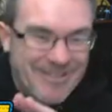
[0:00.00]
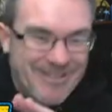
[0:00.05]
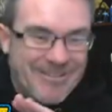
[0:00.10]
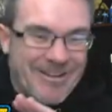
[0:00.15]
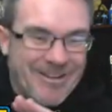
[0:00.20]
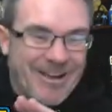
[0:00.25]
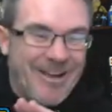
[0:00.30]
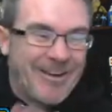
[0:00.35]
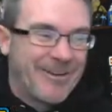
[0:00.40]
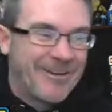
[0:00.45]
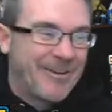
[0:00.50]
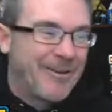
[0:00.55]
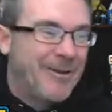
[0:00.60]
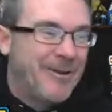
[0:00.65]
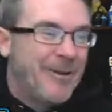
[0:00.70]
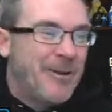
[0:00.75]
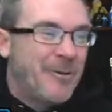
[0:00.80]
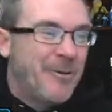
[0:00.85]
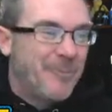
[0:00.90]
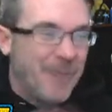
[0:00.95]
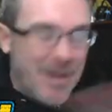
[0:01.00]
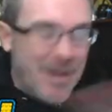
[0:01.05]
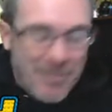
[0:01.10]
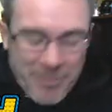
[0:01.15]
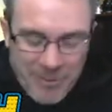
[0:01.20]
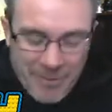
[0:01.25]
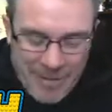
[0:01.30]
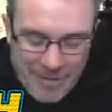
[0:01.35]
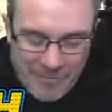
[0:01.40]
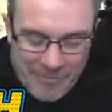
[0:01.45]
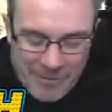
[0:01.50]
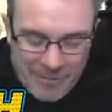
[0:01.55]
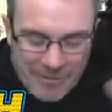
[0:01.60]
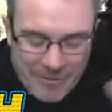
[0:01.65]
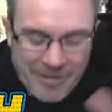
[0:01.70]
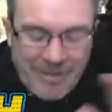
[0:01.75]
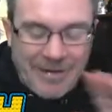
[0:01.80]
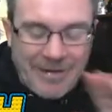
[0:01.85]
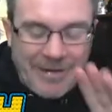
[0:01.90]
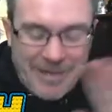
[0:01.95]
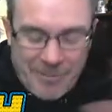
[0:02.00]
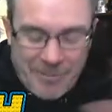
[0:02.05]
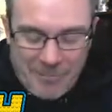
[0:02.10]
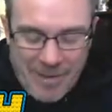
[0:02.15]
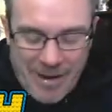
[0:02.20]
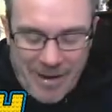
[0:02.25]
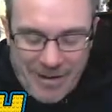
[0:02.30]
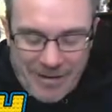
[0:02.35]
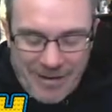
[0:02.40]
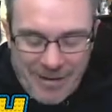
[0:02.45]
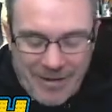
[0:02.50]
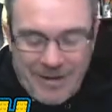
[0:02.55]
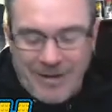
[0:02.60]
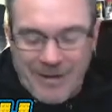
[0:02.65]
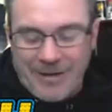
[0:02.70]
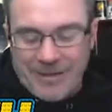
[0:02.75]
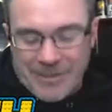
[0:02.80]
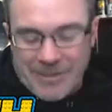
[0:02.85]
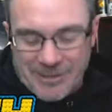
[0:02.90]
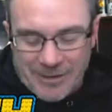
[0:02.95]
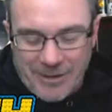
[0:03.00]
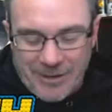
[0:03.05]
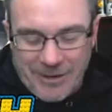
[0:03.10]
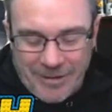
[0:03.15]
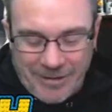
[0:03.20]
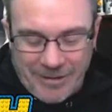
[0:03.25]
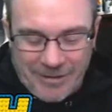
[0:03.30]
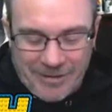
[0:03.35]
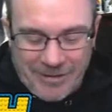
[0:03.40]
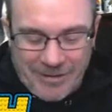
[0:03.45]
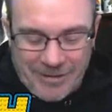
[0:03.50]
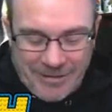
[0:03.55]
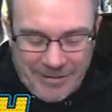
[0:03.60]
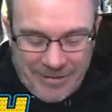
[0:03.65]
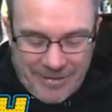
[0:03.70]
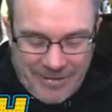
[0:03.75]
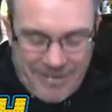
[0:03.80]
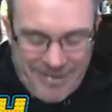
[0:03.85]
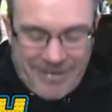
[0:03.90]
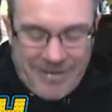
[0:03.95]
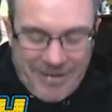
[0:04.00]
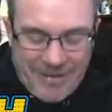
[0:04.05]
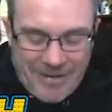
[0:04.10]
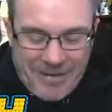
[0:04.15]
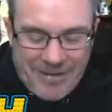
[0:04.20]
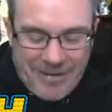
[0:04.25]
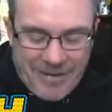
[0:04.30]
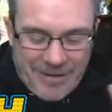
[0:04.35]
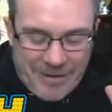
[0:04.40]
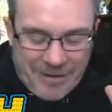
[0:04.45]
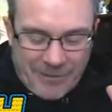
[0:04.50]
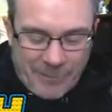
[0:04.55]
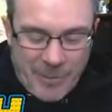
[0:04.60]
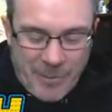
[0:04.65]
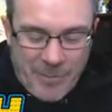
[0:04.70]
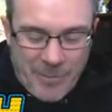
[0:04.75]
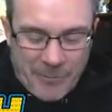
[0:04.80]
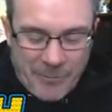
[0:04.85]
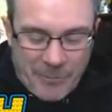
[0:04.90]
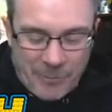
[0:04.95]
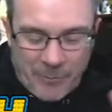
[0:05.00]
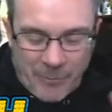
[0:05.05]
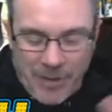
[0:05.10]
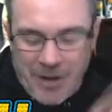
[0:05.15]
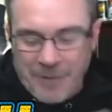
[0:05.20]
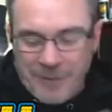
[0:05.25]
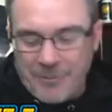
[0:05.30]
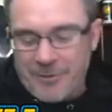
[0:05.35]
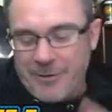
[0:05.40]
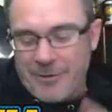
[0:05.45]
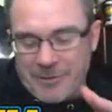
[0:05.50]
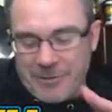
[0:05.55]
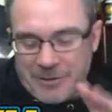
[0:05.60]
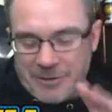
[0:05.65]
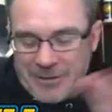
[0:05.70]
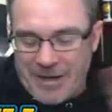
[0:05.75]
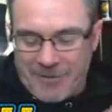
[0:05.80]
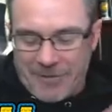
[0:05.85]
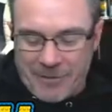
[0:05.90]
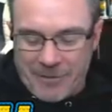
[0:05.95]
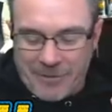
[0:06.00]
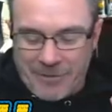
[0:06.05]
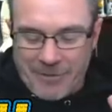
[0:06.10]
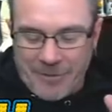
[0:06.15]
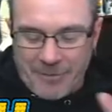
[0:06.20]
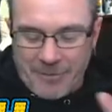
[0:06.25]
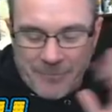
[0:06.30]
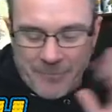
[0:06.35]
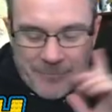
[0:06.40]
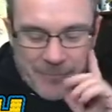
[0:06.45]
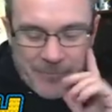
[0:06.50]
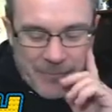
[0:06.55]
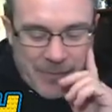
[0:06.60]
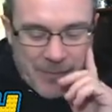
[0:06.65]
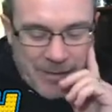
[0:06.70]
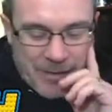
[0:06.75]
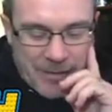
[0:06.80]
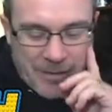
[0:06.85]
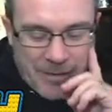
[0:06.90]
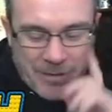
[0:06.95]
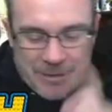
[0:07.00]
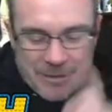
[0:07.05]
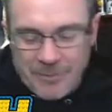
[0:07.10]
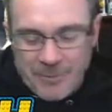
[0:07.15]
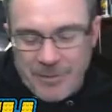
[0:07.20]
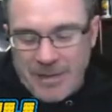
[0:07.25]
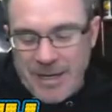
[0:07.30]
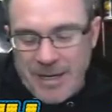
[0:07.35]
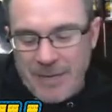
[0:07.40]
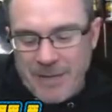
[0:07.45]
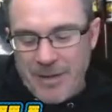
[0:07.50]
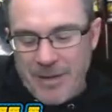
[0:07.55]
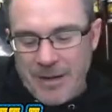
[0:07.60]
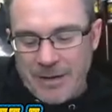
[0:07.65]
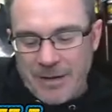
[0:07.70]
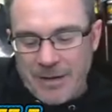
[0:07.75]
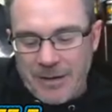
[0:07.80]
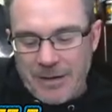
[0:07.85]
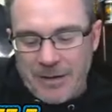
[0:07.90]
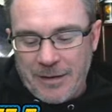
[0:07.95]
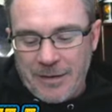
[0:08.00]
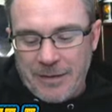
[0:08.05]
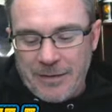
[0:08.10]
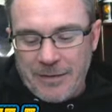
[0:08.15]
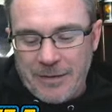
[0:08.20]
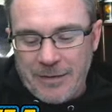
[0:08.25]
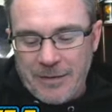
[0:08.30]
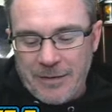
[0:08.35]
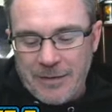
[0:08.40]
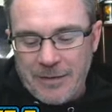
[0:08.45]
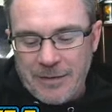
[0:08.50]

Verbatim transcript: so I had to reboot everything, get back on, and start, and, and get, uh, reboot the router, just everything. And so he came back on...